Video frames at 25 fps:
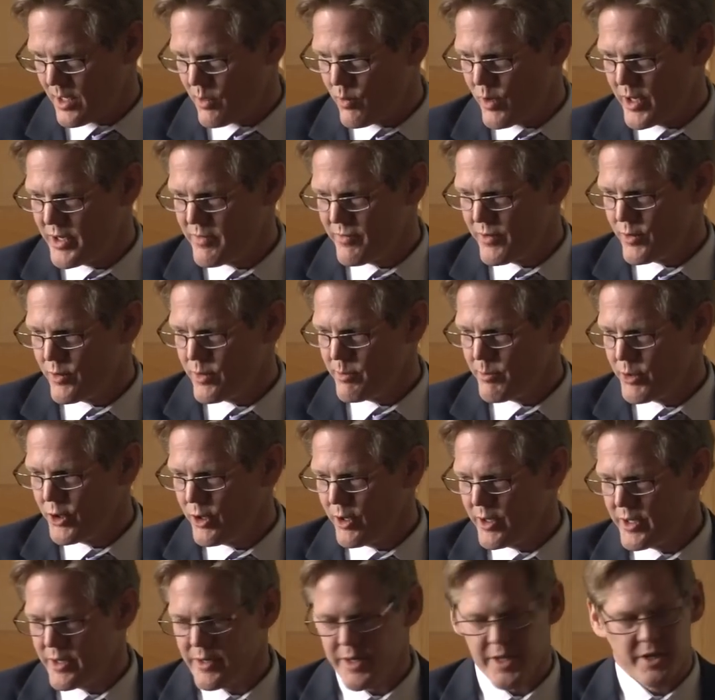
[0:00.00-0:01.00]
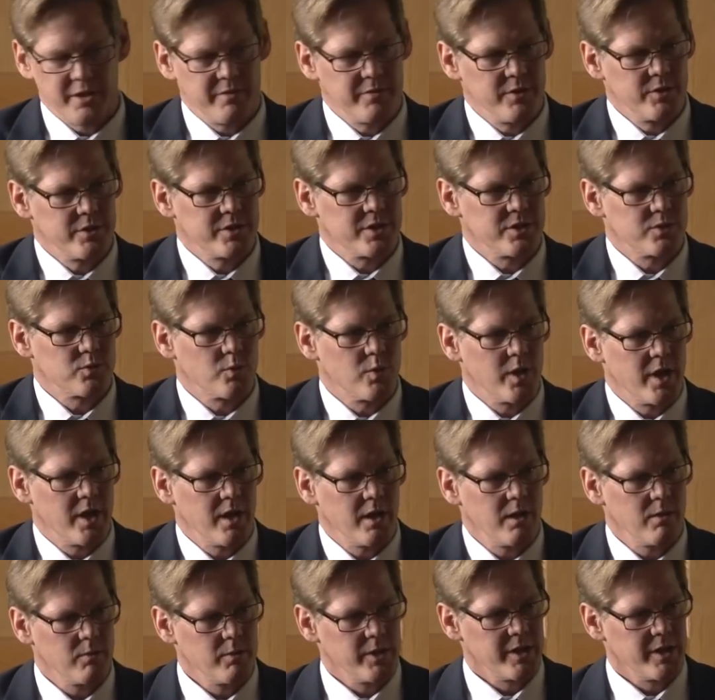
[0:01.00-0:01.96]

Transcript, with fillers: quite a few employer interviews as well.